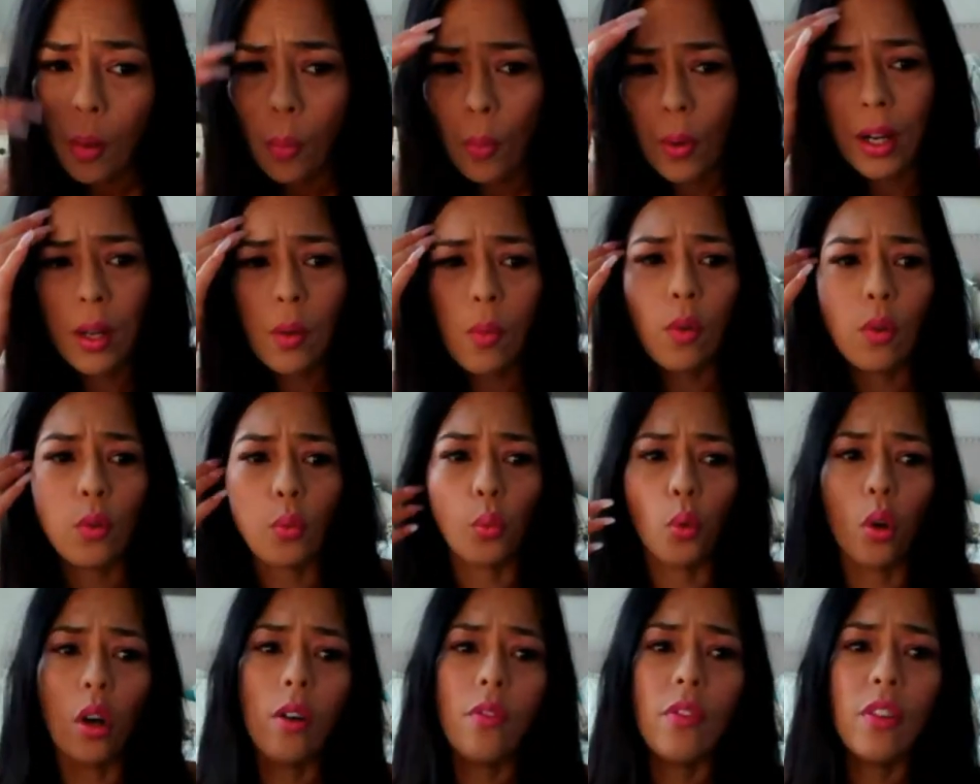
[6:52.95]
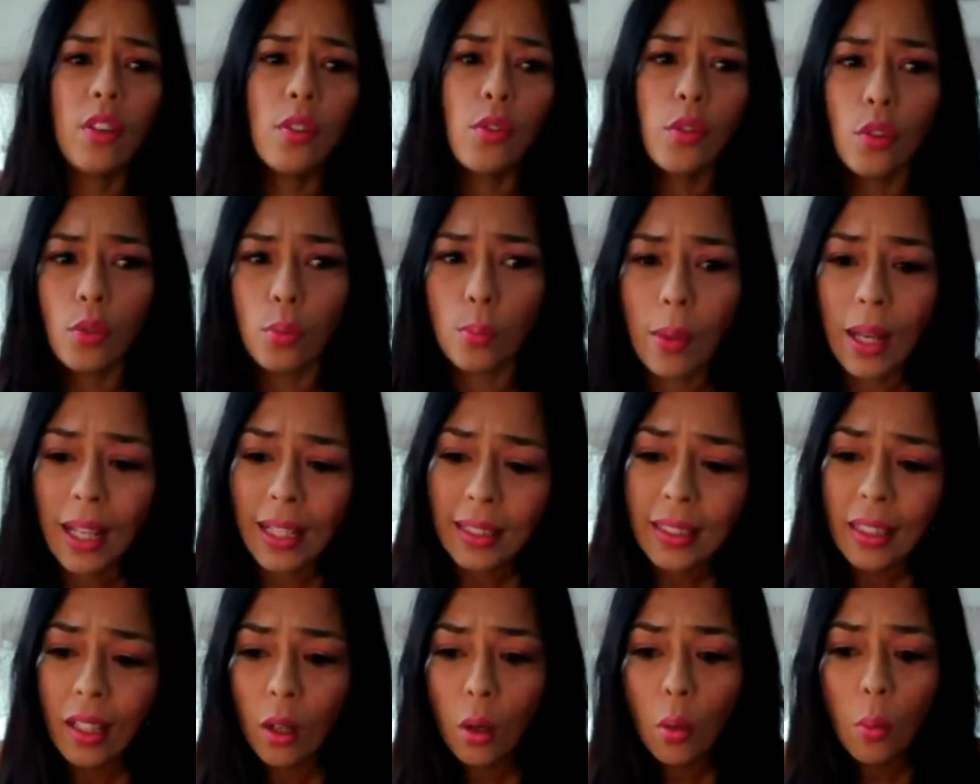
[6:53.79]
when it was Raw versus
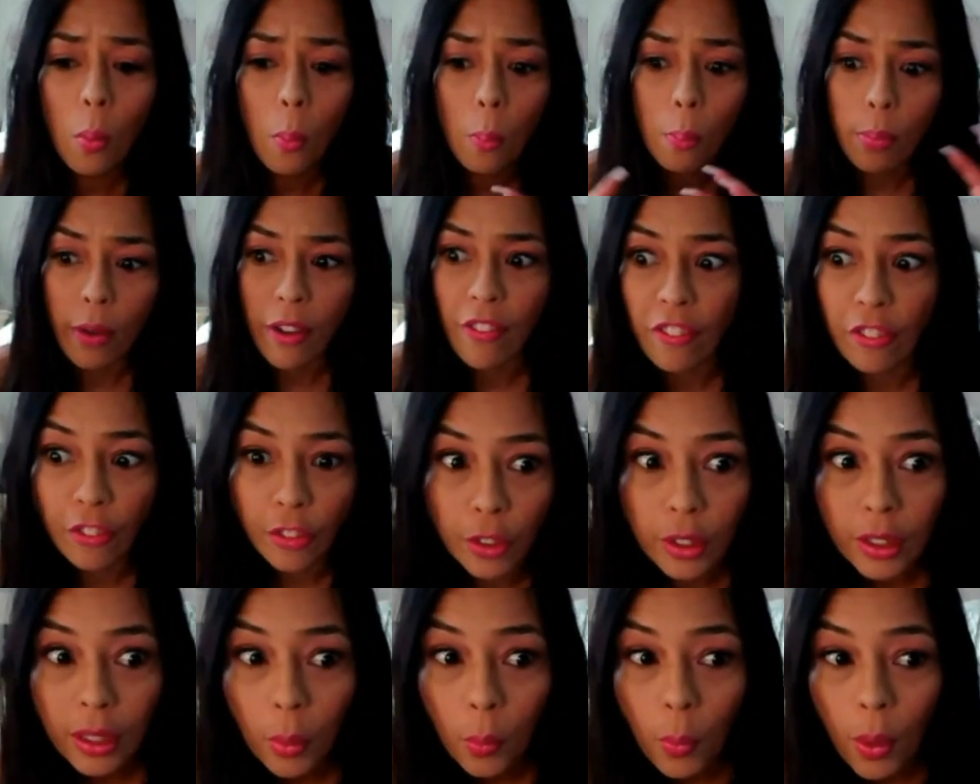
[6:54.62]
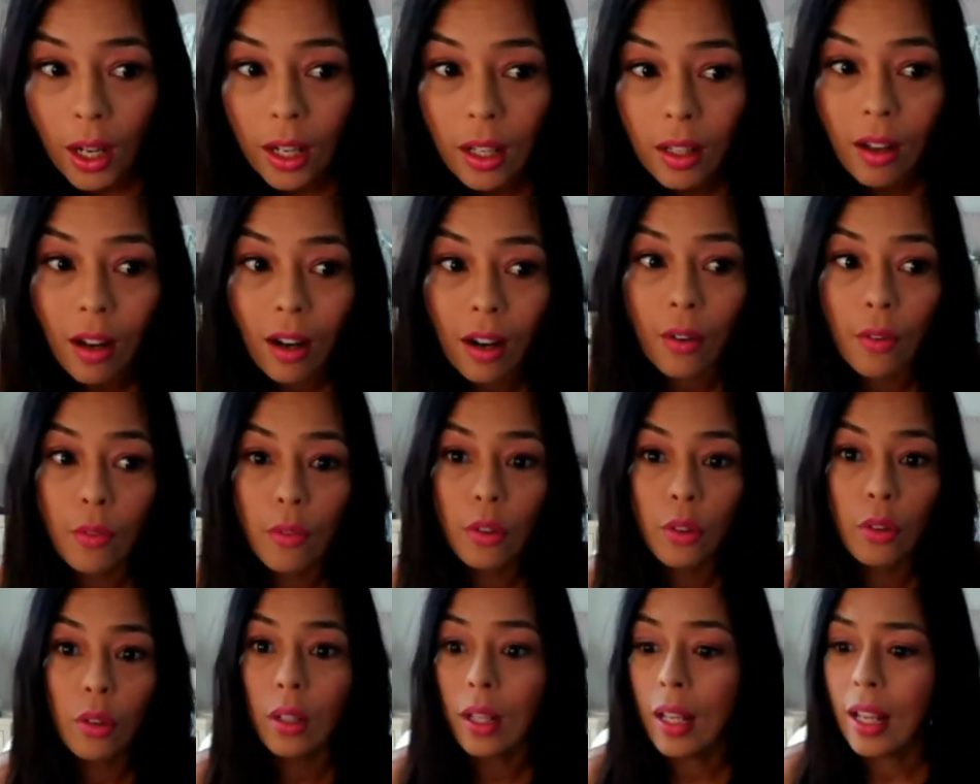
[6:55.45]
SmackDown before the wildcard
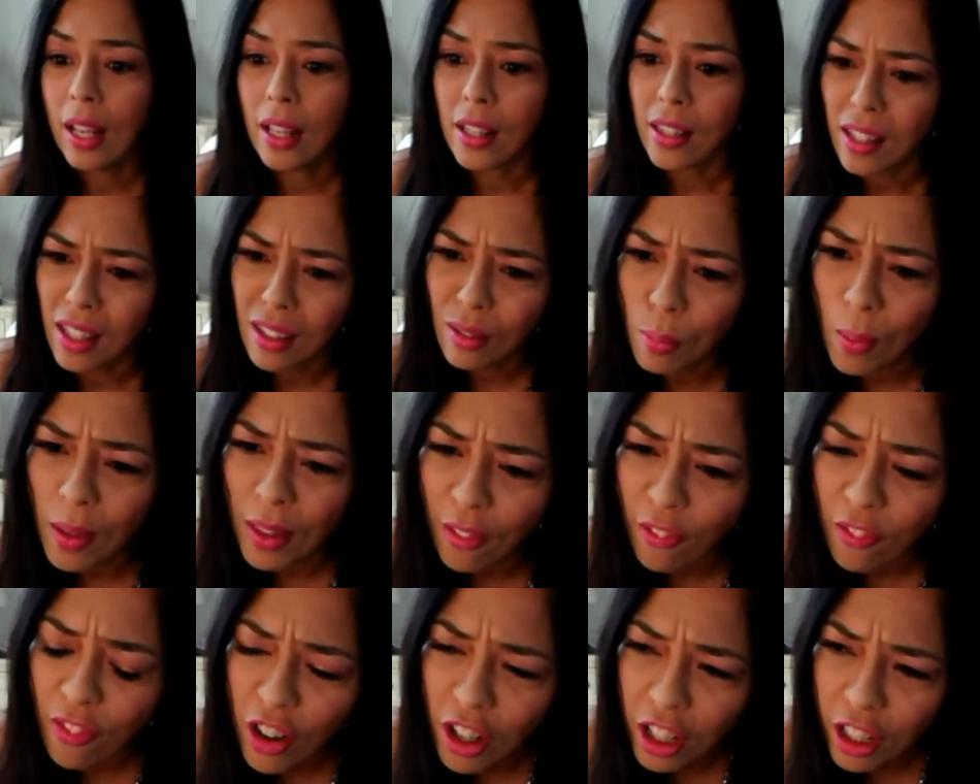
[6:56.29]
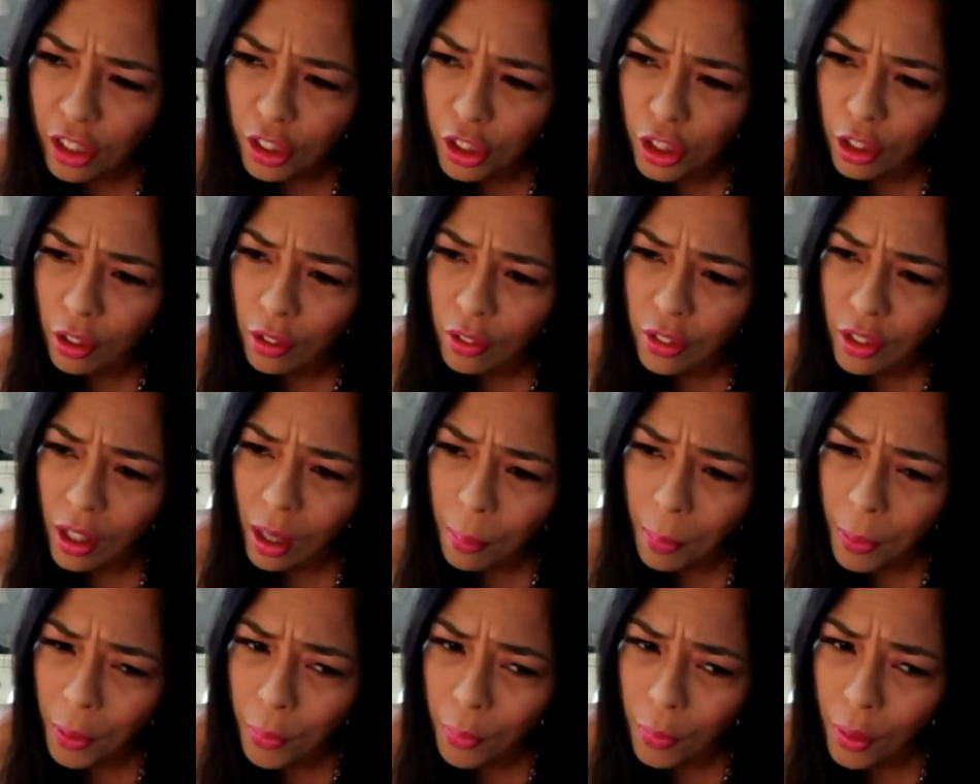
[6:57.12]
rule and this motherfucker shows
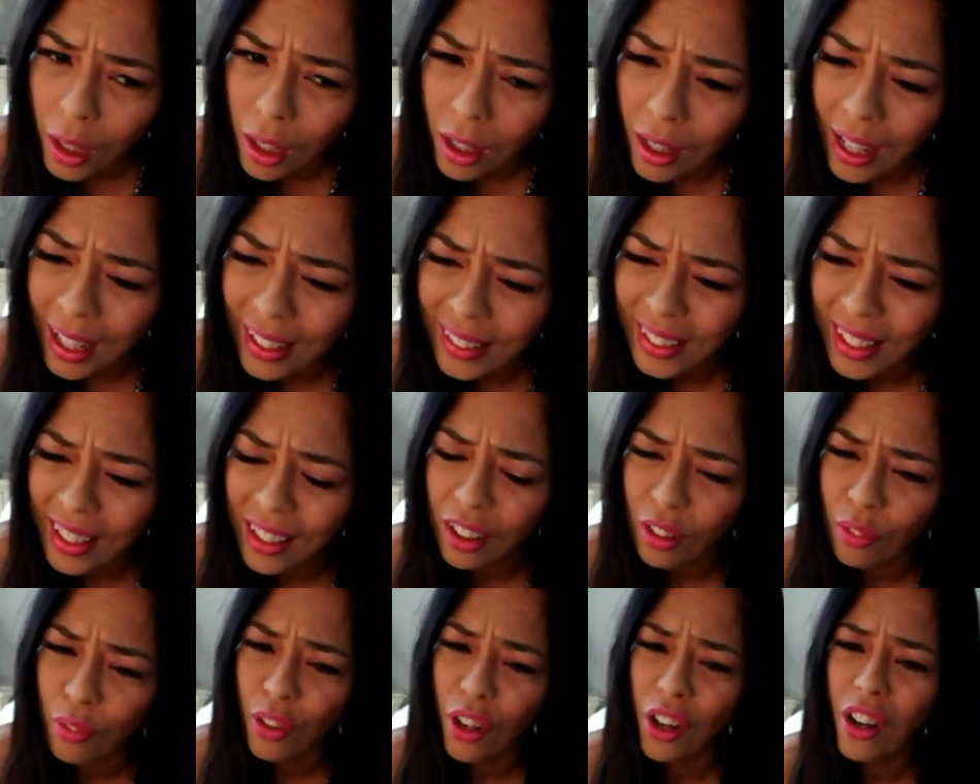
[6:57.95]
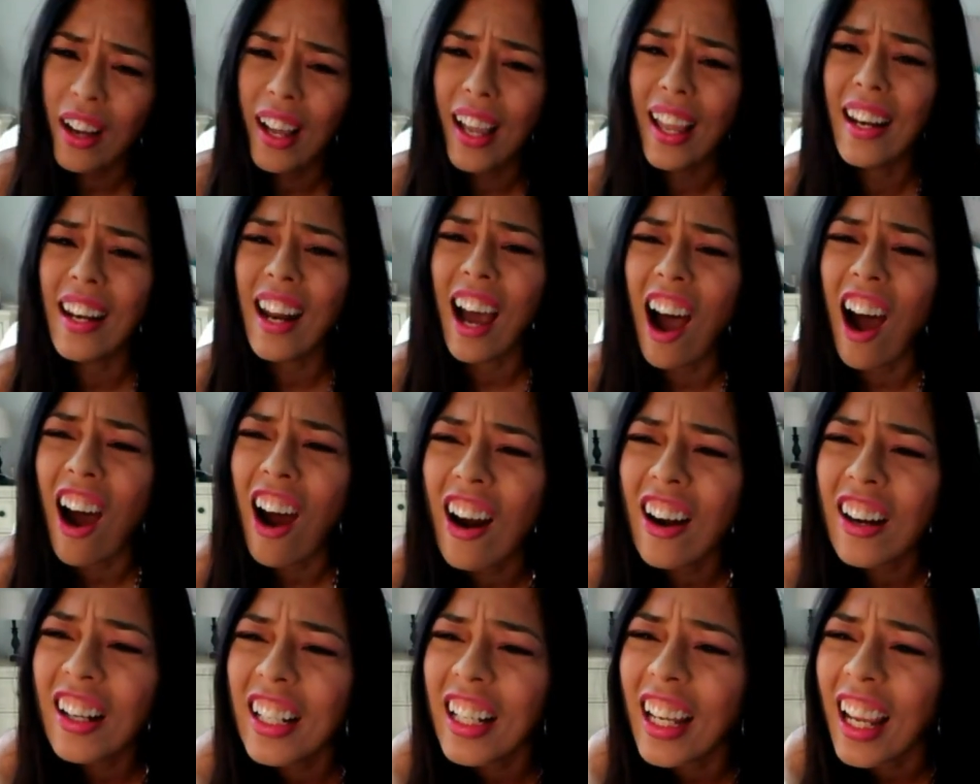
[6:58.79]
up on Raw at the end of Raw and
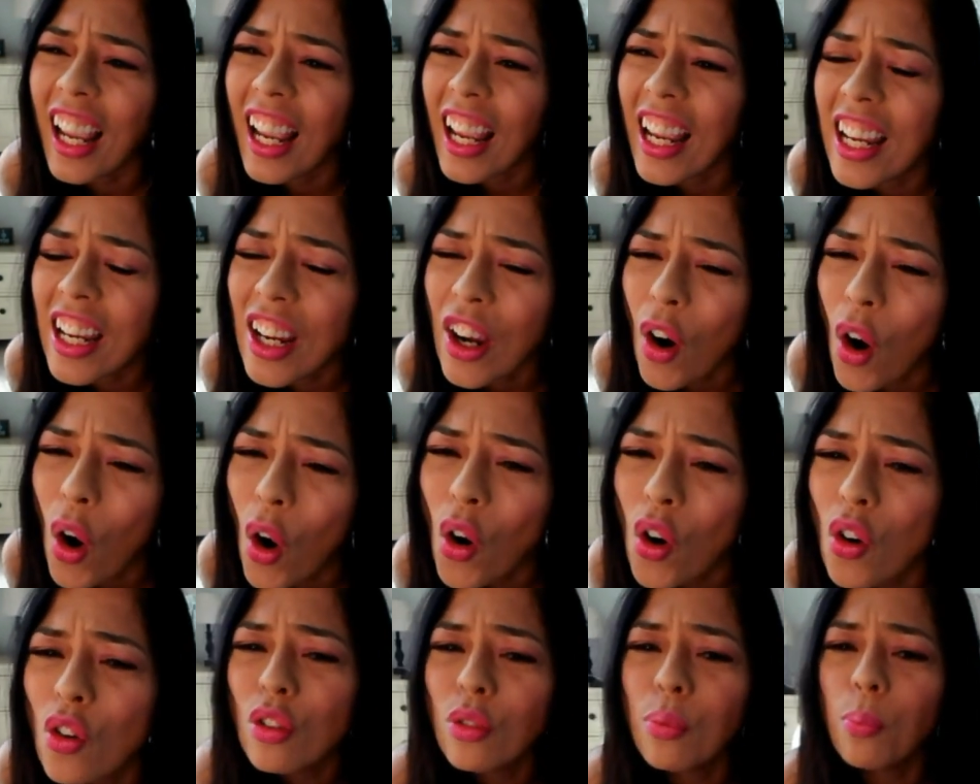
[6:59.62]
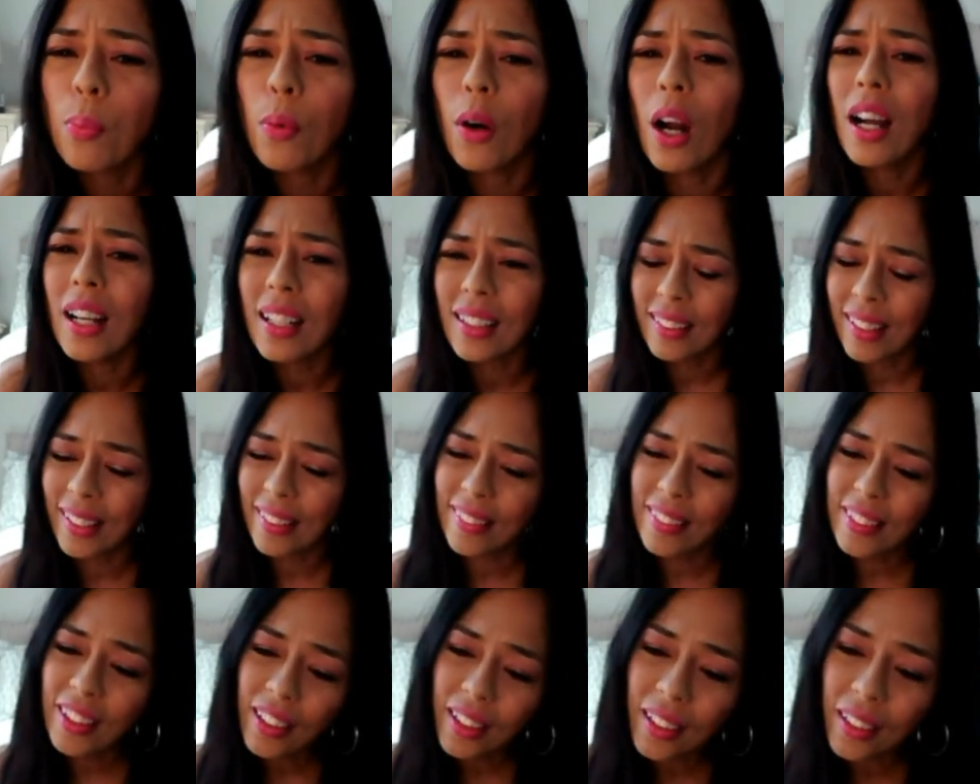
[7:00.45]
RKOs Brock
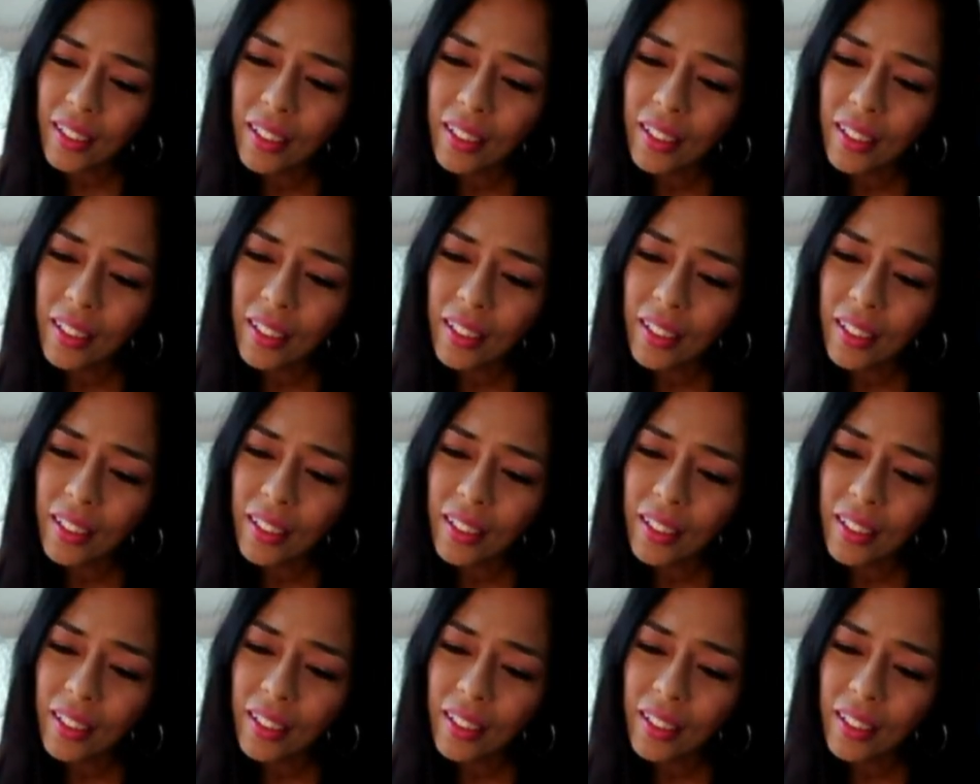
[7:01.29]
Lesnar?